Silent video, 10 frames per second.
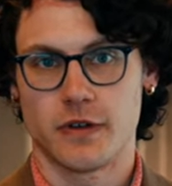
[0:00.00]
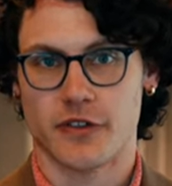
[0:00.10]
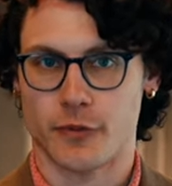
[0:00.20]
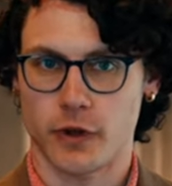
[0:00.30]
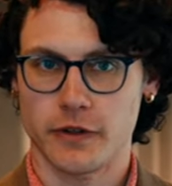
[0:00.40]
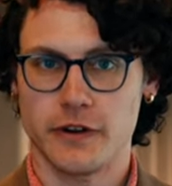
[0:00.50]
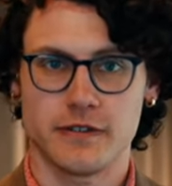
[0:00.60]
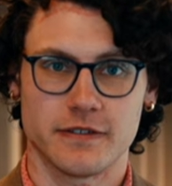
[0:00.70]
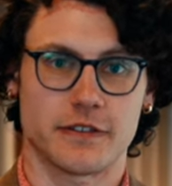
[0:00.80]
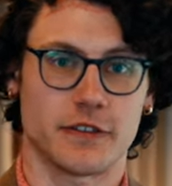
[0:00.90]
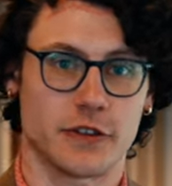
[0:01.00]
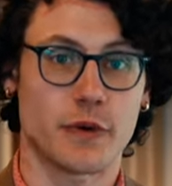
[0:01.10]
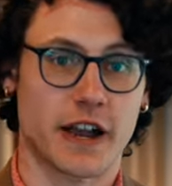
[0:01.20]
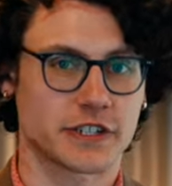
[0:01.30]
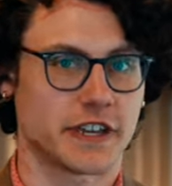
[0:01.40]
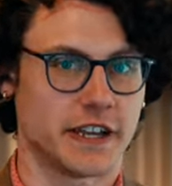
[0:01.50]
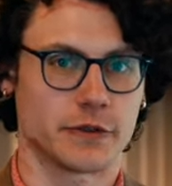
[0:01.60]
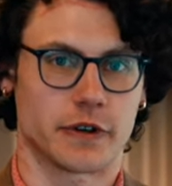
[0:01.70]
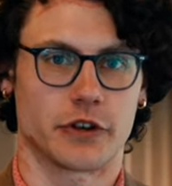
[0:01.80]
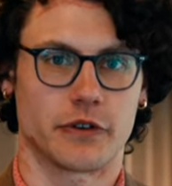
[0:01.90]
Spoiler, you actually can't do
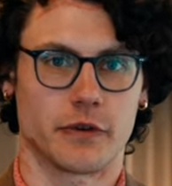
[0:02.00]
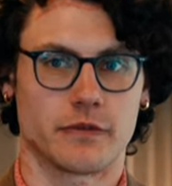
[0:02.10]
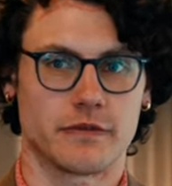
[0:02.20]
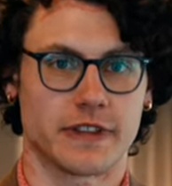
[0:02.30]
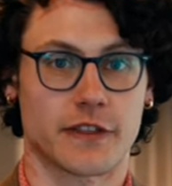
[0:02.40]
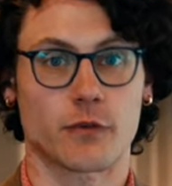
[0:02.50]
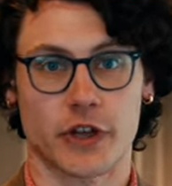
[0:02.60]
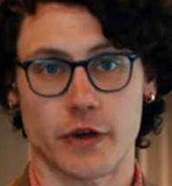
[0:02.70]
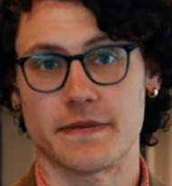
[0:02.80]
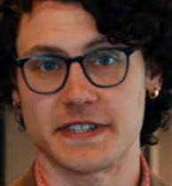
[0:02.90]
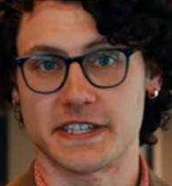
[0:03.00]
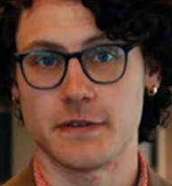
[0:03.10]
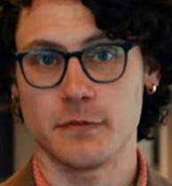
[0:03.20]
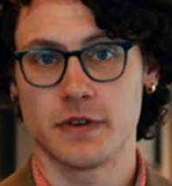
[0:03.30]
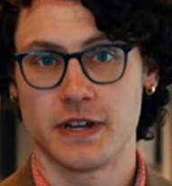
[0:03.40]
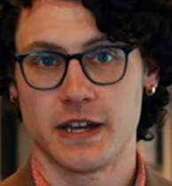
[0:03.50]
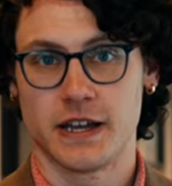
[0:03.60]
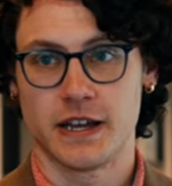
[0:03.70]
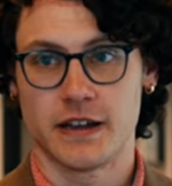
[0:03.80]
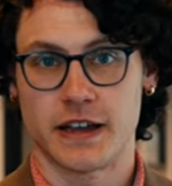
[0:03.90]
it on your own. That's why you have a team,
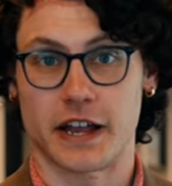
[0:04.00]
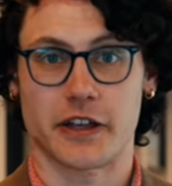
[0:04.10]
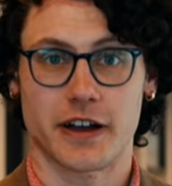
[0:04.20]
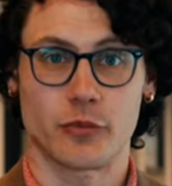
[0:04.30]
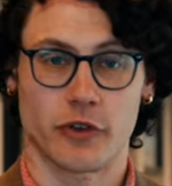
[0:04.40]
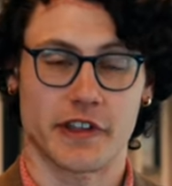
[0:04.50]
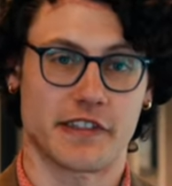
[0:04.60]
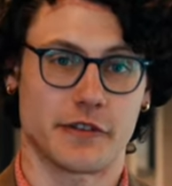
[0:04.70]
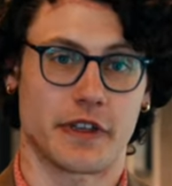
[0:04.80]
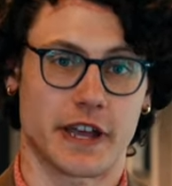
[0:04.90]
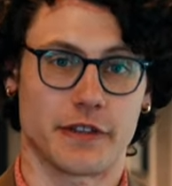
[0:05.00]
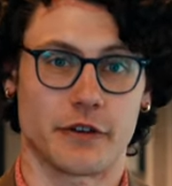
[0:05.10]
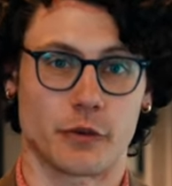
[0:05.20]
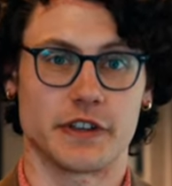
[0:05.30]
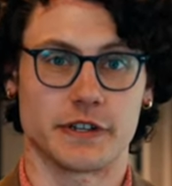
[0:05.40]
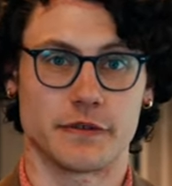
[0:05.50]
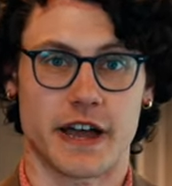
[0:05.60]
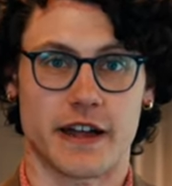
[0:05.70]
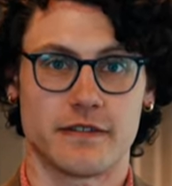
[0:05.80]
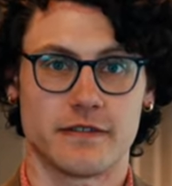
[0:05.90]
and God places you together in order to do
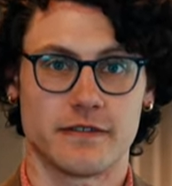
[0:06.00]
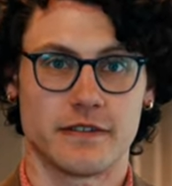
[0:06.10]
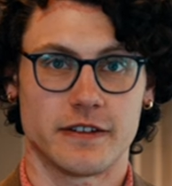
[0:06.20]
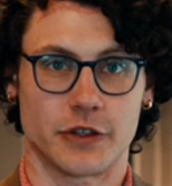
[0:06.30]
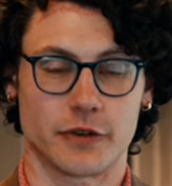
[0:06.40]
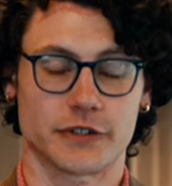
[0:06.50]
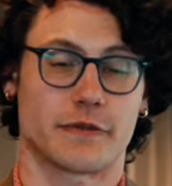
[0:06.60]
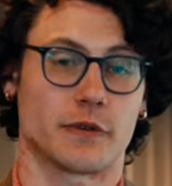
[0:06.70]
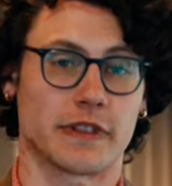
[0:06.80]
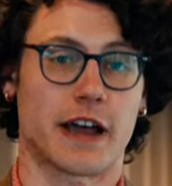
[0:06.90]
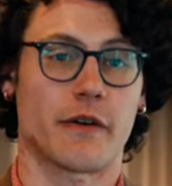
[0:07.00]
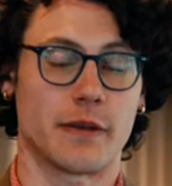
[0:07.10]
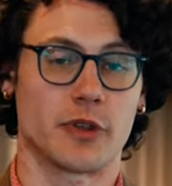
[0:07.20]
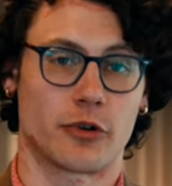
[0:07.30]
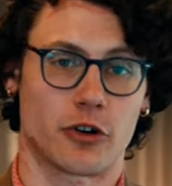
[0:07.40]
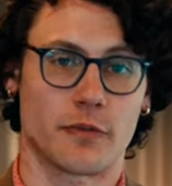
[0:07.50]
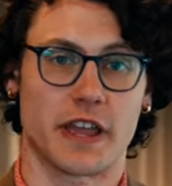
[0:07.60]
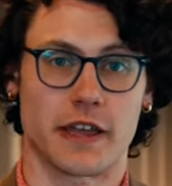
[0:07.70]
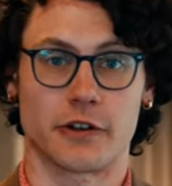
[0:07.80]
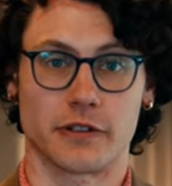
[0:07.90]
that. And you also have to allow him to
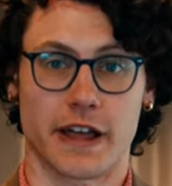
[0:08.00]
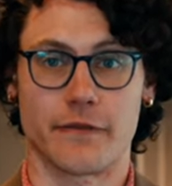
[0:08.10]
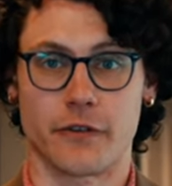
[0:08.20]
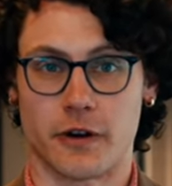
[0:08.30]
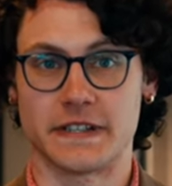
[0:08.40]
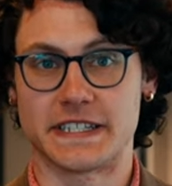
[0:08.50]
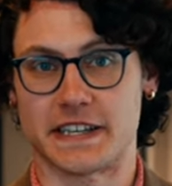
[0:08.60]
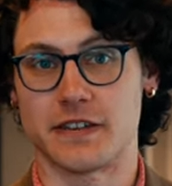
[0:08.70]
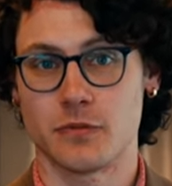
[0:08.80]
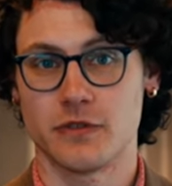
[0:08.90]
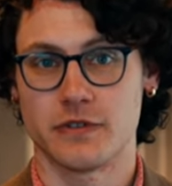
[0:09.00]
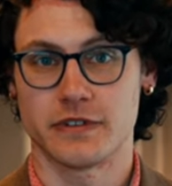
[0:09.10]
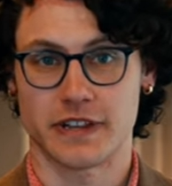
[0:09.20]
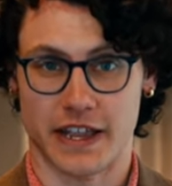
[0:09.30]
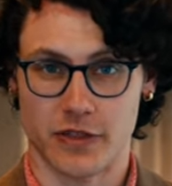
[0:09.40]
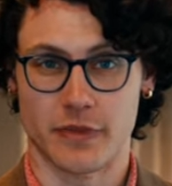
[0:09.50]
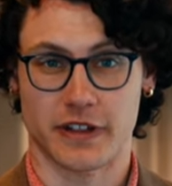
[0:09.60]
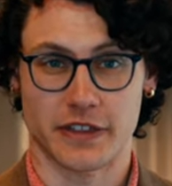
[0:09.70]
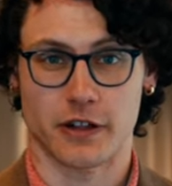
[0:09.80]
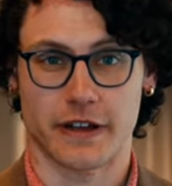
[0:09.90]
permeate your life on team, in
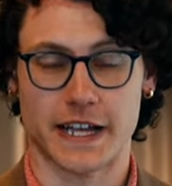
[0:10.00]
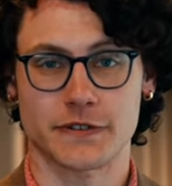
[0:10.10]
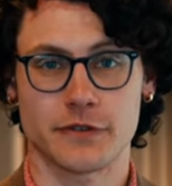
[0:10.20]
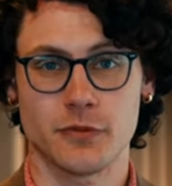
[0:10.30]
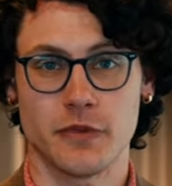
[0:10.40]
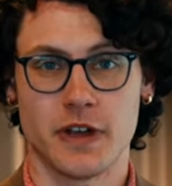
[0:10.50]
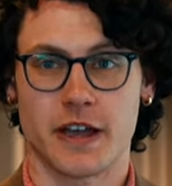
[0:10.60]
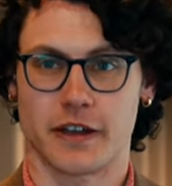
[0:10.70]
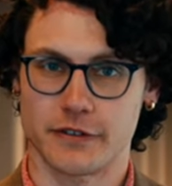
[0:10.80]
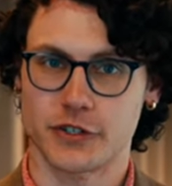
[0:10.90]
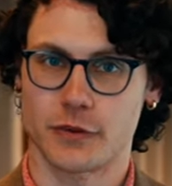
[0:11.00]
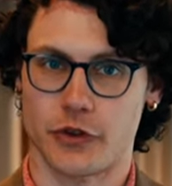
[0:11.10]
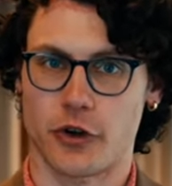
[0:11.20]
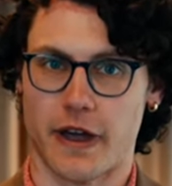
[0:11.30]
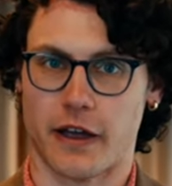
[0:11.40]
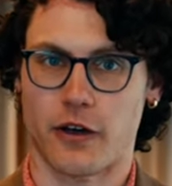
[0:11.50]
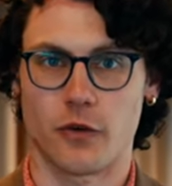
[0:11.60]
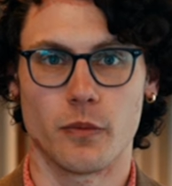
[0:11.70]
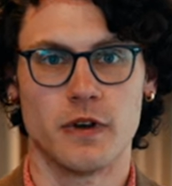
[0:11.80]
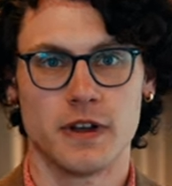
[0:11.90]
the classroom, and also when you go back
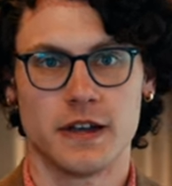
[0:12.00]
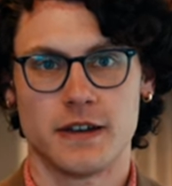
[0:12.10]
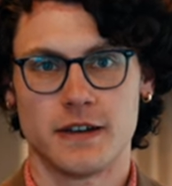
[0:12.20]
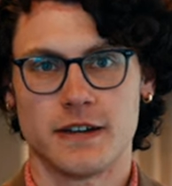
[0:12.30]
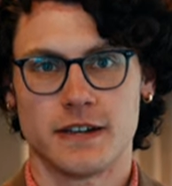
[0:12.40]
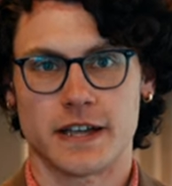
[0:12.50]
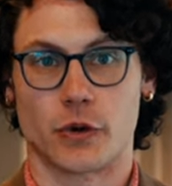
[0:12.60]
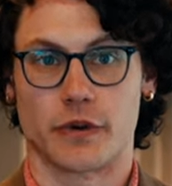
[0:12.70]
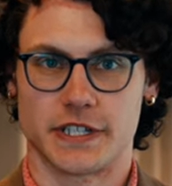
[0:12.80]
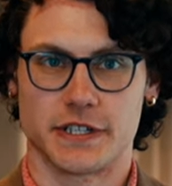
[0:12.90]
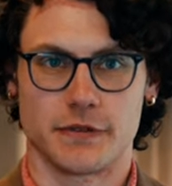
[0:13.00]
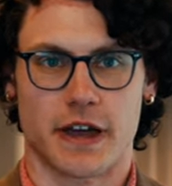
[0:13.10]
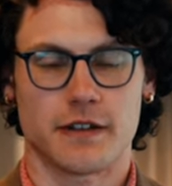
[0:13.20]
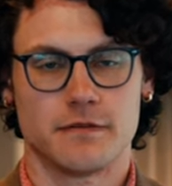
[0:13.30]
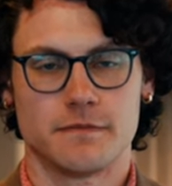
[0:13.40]
home in order to do that.